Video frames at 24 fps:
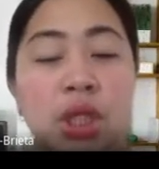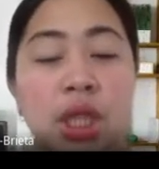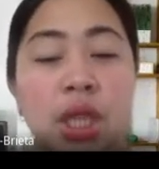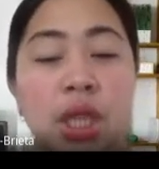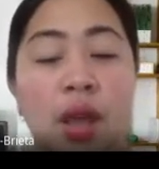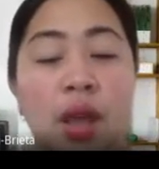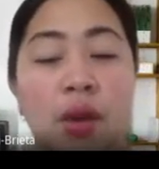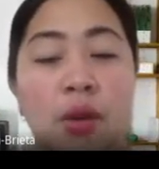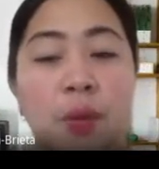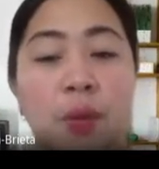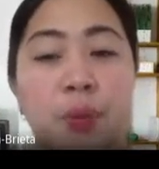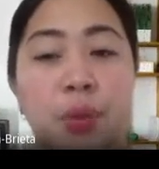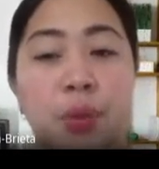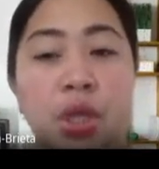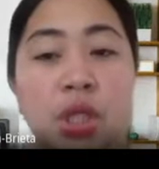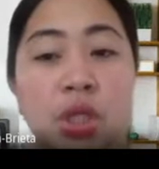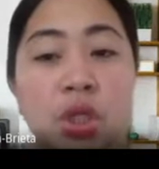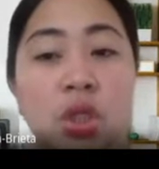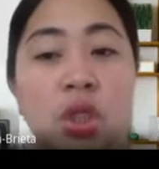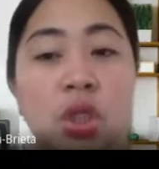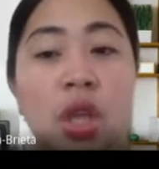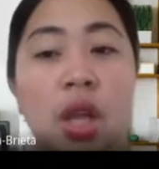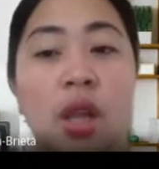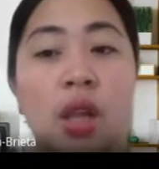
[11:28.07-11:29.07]
personal
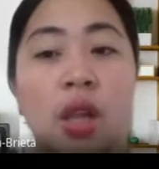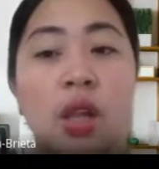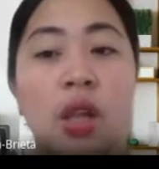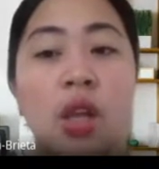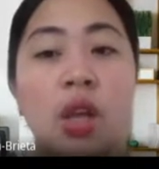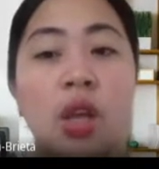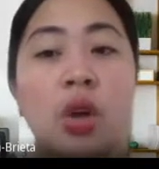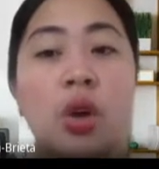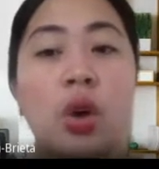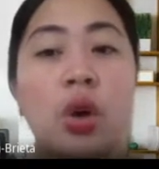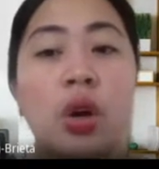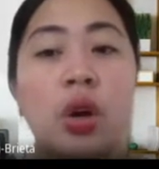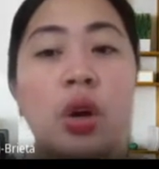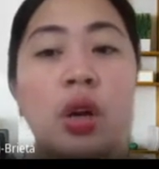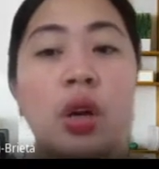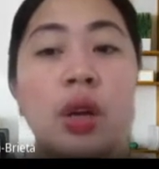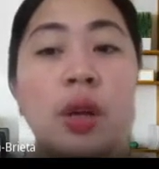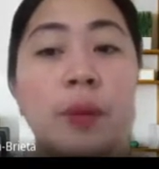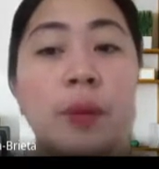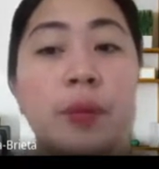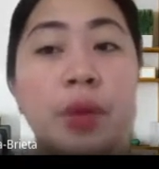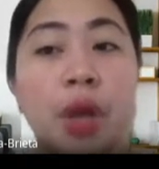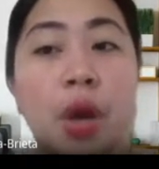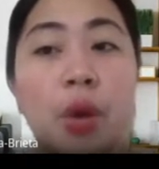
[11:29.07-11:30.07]
or
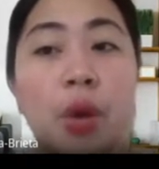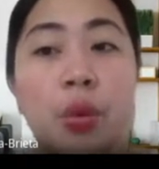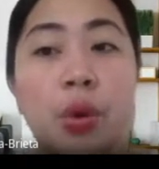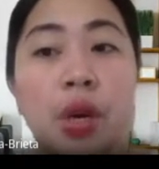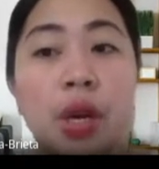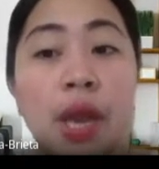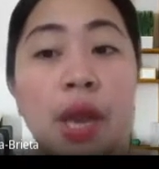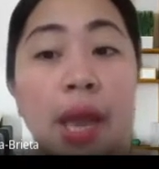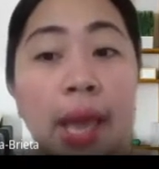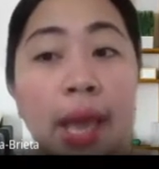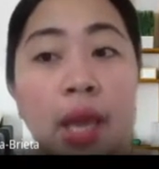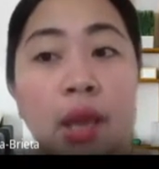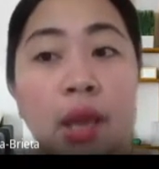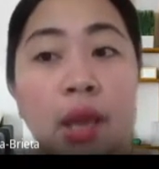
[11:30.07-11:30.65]
our live